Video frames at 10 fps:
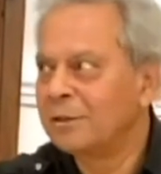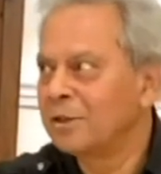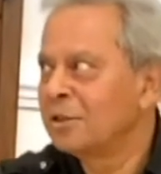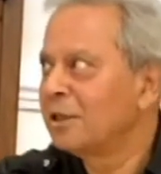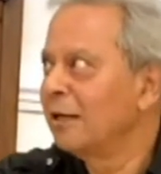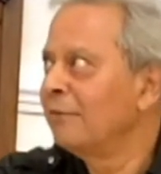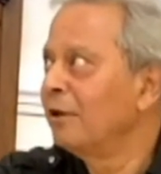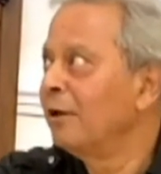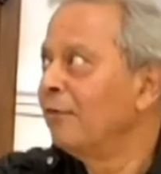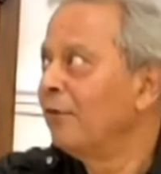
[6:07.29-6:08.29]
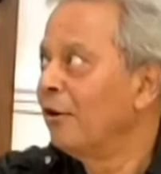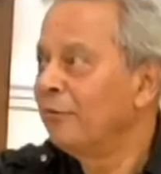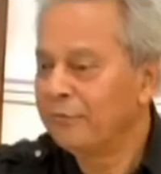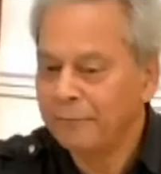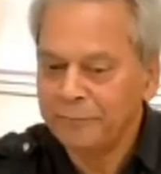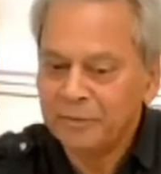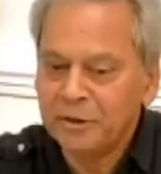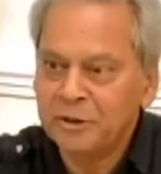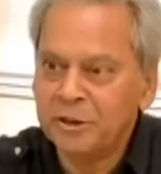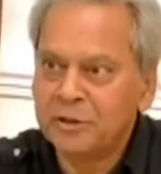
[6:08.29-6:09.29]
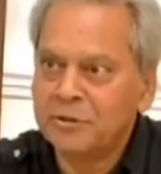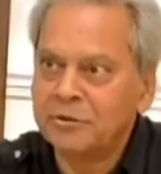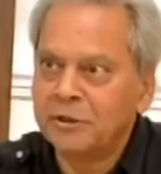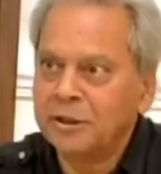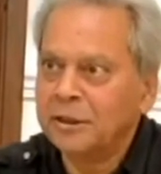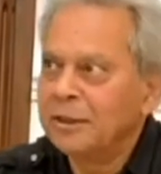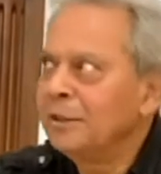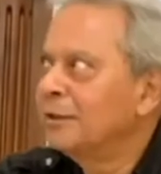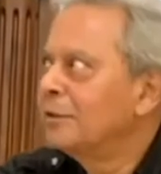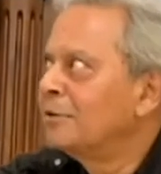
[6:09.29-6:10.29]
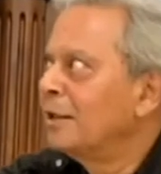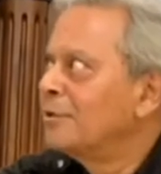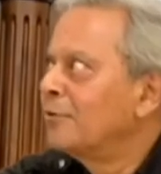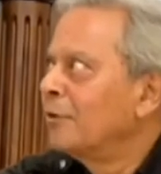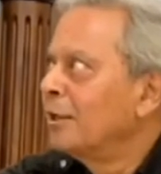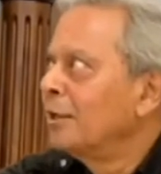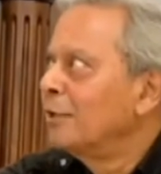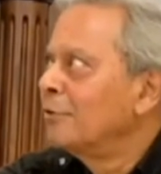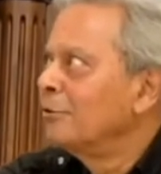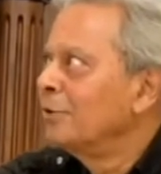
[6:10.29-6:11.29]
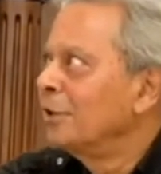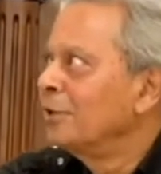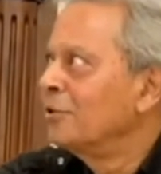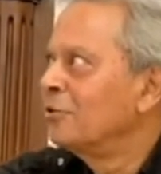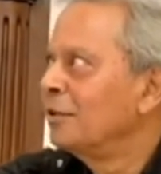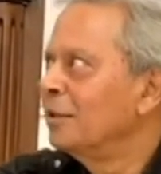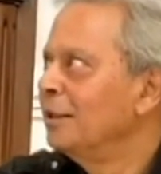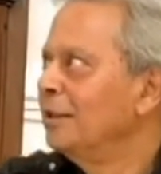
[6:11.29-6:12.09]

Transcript: doesn't have enough of, this tree is transferring it to the other tree.